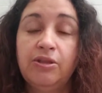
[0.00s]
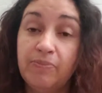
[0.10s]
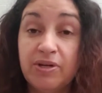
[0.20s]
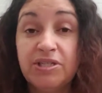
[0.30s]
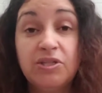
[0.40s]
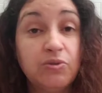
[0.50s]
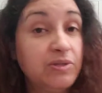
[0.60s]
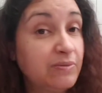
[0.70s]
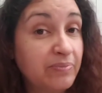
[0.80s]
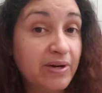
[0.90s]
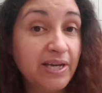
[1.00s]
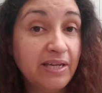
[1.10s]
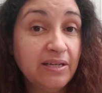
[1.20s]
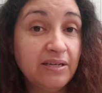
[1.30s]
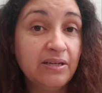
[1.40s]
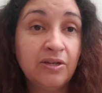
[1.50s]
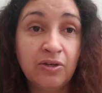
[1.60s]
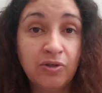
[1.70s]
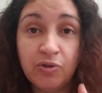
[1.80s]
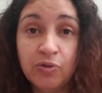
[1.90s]
The person doing the prank,
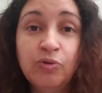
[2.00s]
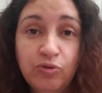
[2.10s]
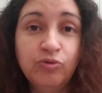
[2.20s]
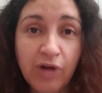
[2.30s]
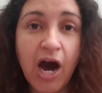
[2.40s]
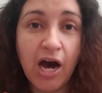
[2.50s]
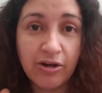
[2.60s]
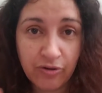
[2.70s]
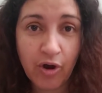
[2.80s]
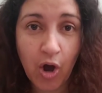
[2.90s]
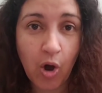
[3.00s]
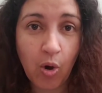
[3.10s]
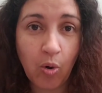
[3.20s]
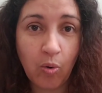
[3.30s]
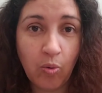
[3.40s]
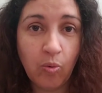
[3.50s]
you do not know